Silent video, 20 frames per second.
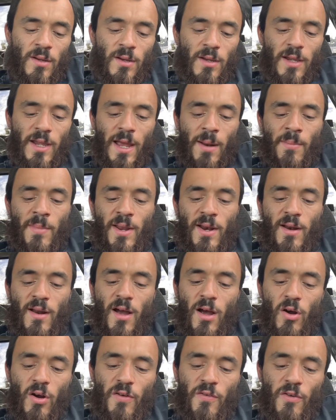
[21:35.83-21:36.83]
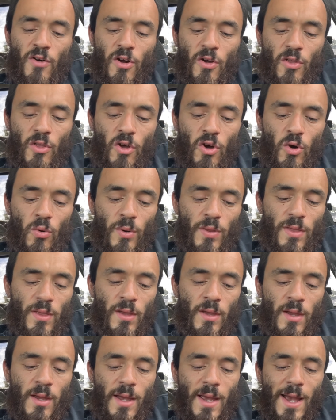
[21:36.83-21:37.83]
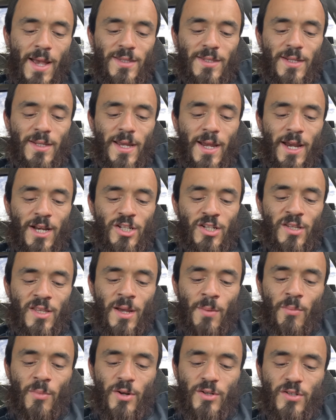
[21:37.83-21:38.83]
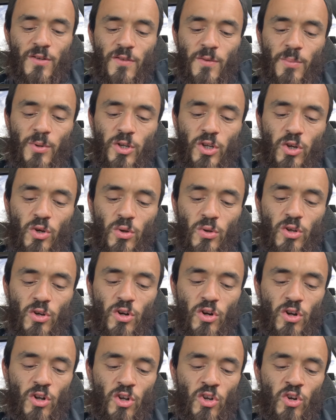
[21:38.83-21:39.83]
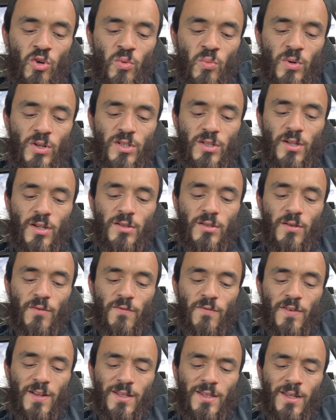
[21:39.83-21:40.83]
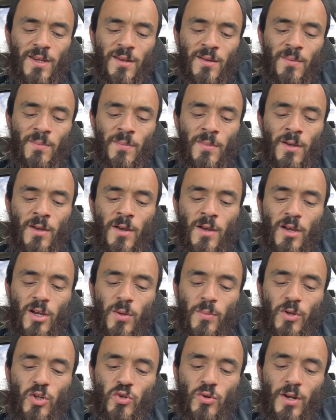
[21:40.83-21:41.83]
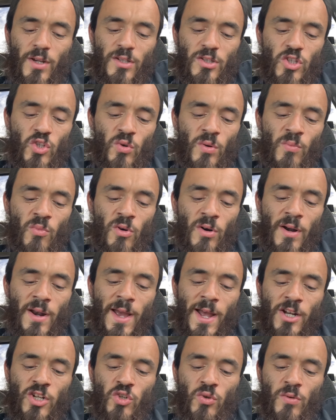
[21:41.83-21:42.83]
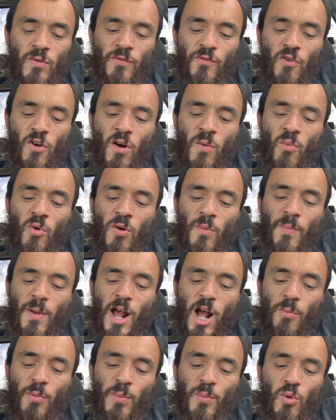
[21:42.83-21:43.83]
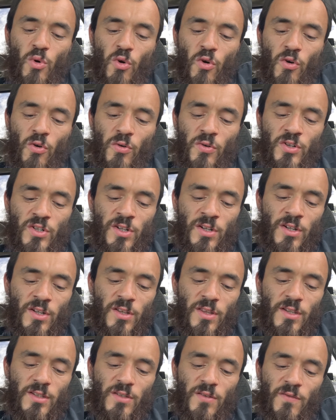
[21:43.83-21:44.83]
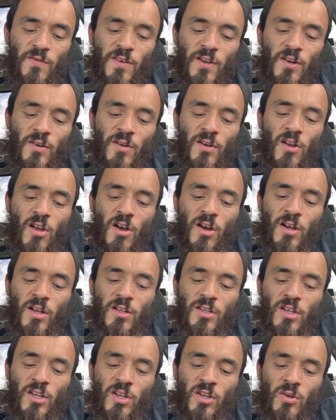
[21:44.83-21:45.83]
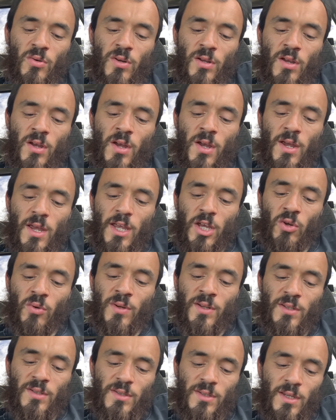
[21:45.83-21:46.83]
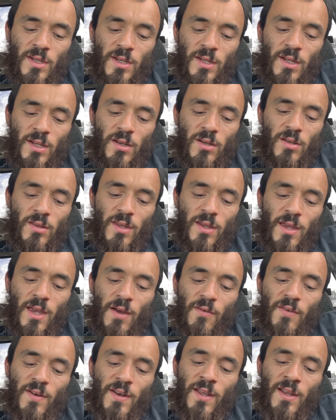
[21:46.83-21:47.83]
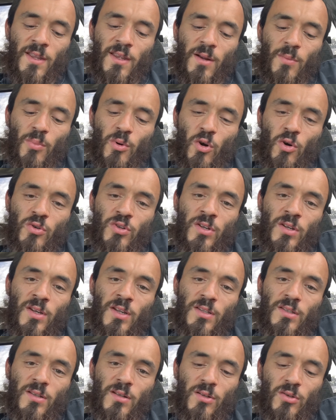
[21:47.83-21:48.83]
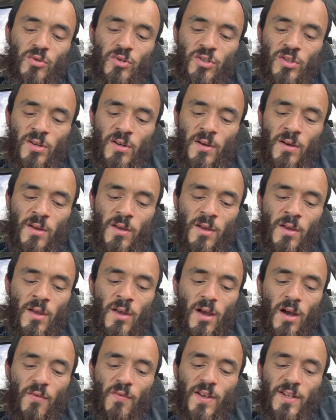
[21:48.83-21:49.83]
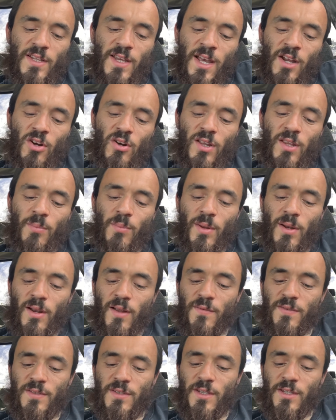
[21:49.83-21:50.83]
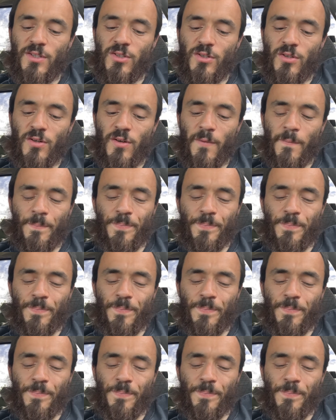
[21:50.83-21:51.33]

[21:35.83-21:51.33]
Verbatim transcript: He admitted, however, although with hesitation, that much of the peculiar gloom which thus afflicted him could be traced to a more natural and far more palpable origin to the severe and long-continued illness, indeed to the evidently approaching dissolution of a tenderly beloved sister